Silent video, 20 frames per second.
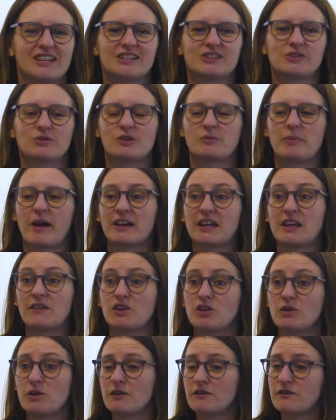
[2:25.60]
is all about
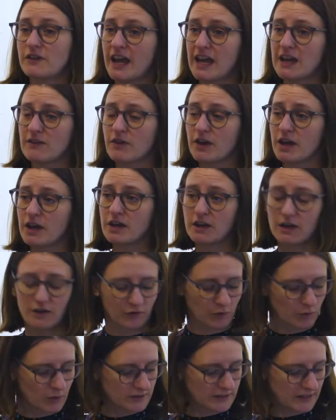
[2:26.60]
giving you a flavour
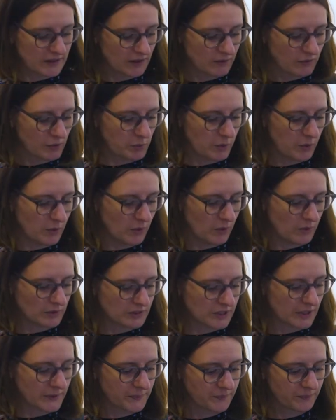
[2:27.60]
for what's in the
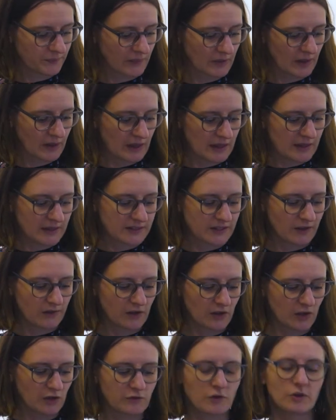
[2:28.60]
report so
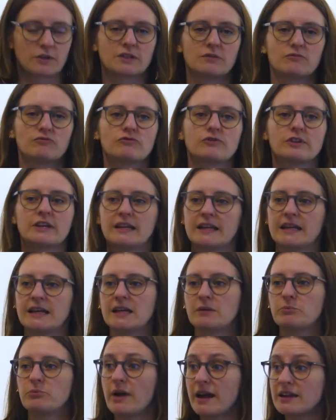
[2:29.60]
that you've got some
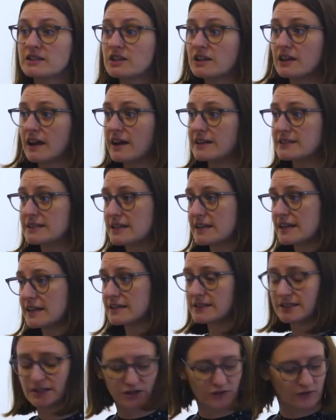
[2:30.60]
really practical
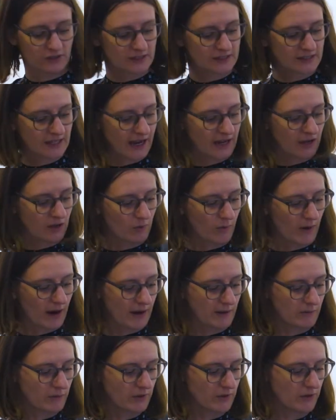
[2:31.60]
ideas that you can take
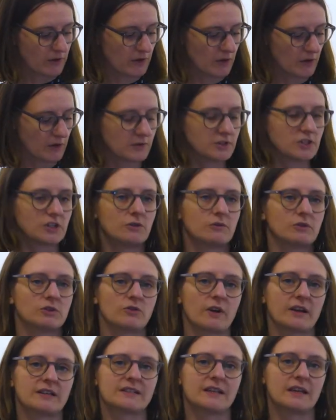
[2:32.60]
away with you to
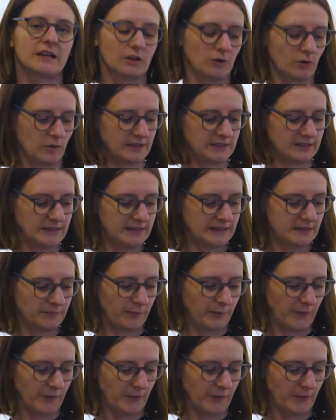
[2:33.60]
address inequalities